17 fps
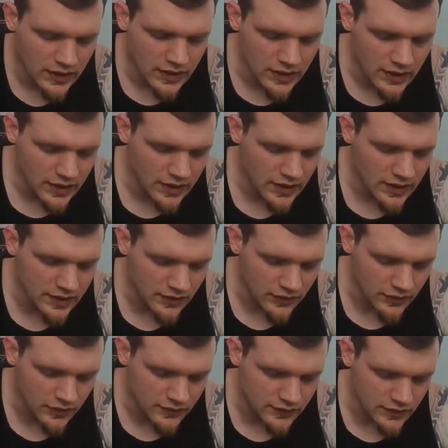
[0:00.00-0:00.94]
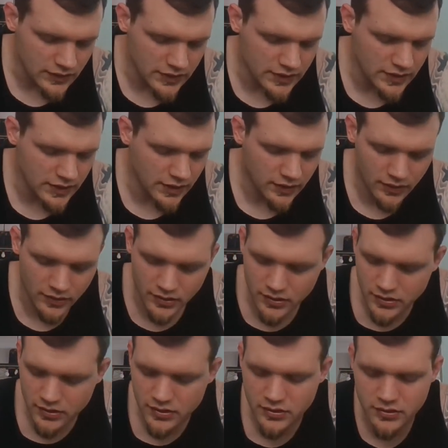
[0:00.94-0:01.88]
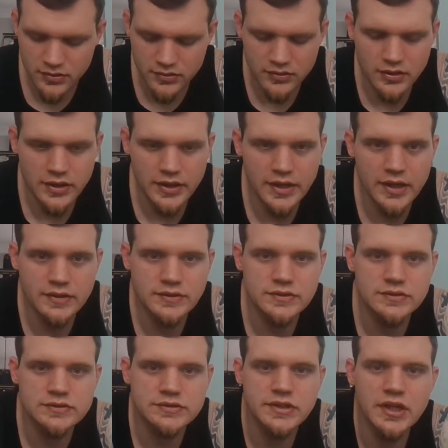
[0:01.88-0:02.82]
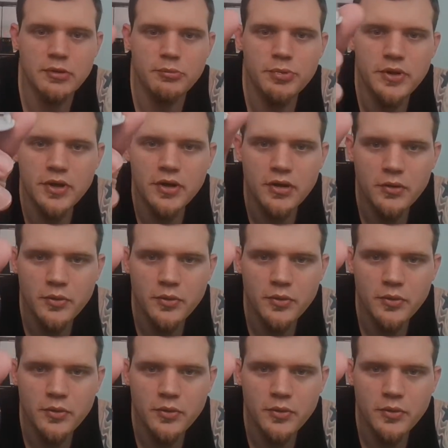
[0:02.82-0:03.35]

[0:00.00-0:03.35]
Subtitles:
And it looks like our last setup here,